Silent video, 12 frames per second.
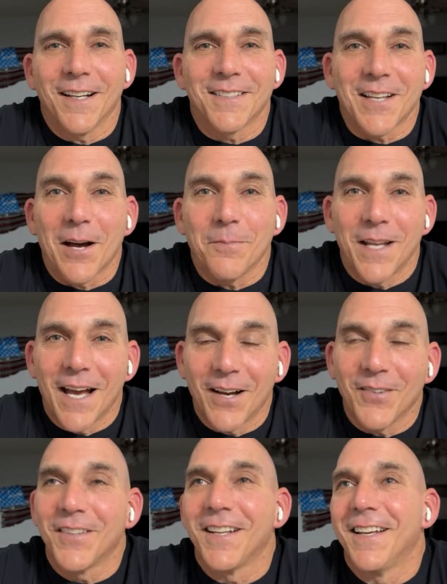top
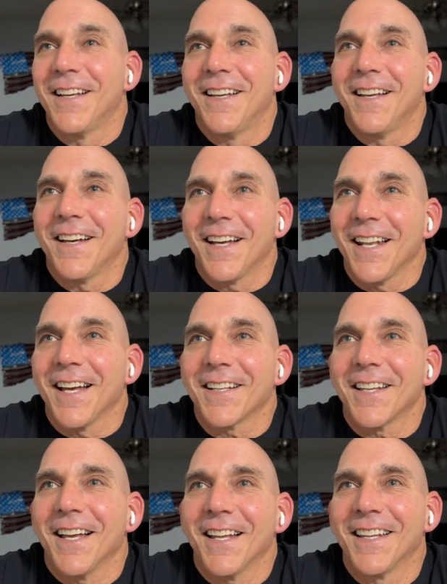down. I like
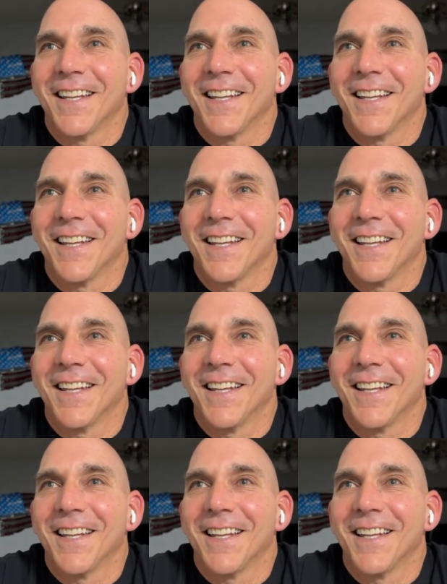that.